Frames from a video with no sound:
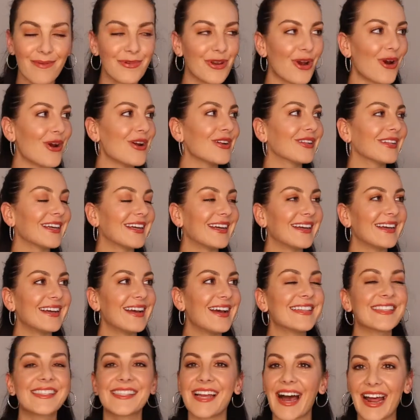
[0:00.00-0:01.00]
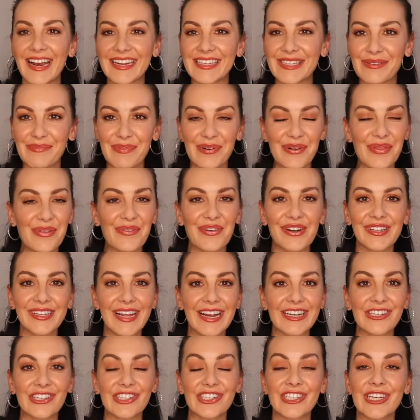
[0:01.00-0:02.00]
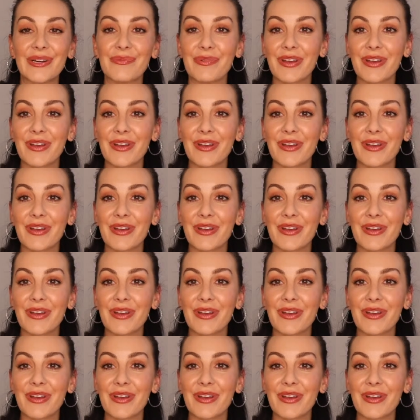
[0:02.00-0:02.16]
You're only starting to build the relationship